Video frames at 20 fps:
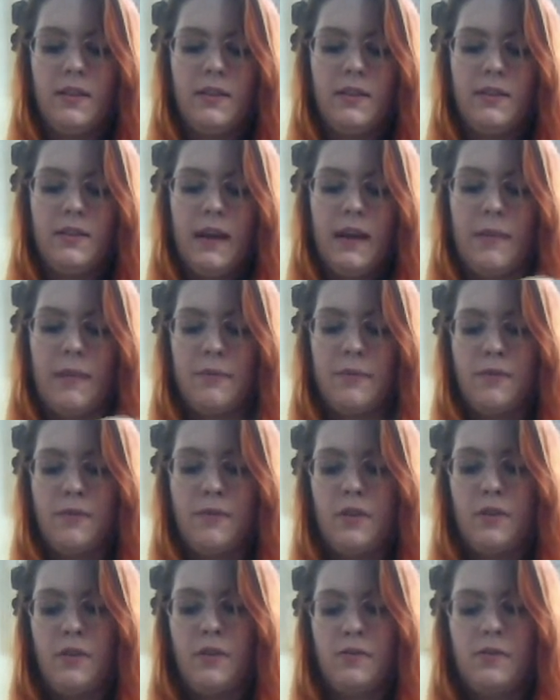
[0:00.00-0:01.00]
I prefer to
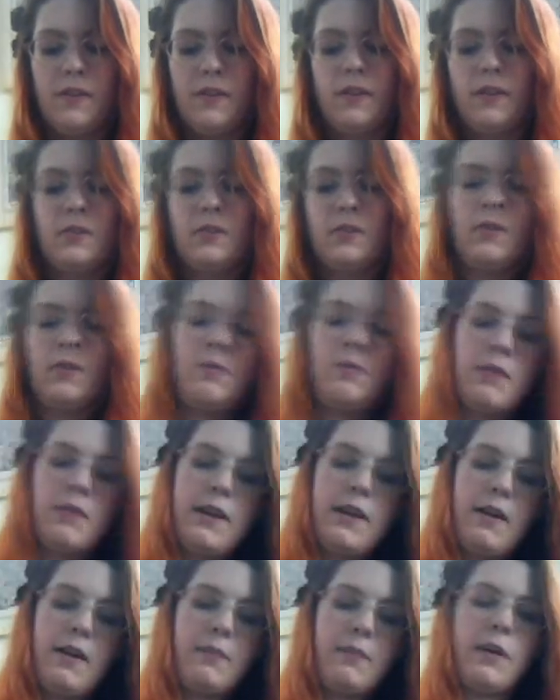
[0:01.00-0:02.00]
use felt. So right now I'm
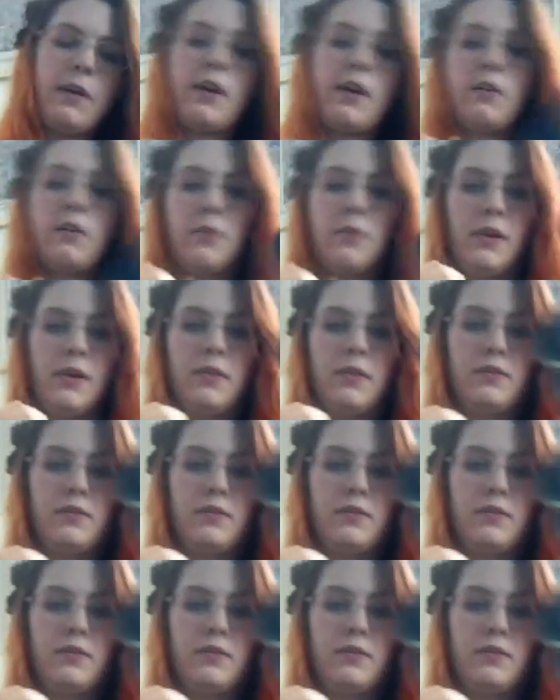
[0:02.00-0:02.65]
going to go through,